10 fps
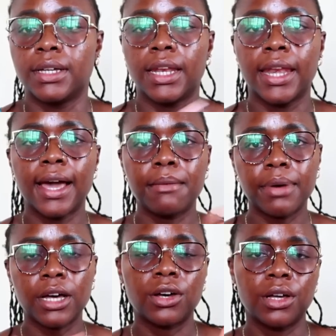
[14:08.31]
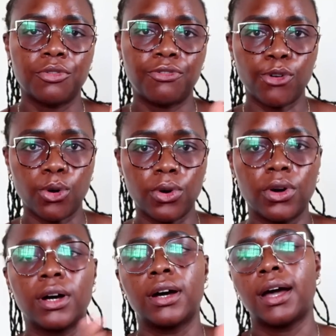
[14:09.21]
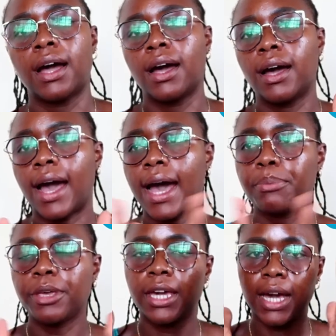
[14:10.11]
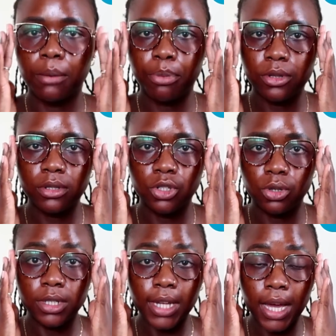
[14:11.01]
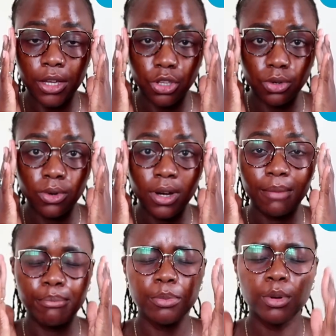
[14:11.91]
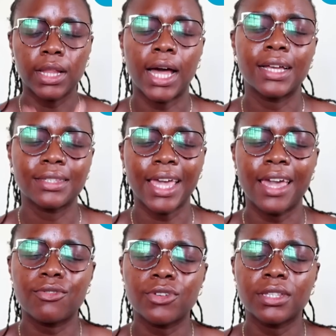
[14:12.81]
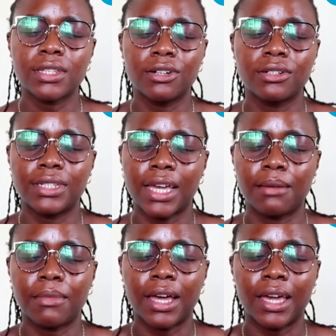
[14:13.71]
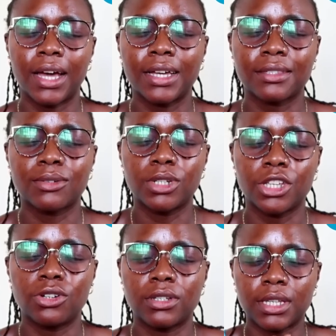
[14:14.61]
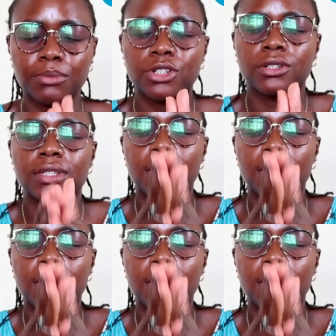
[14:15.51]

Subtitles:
Number 4, happy couples don't argue. People ask every single time I ask, what are your assumptions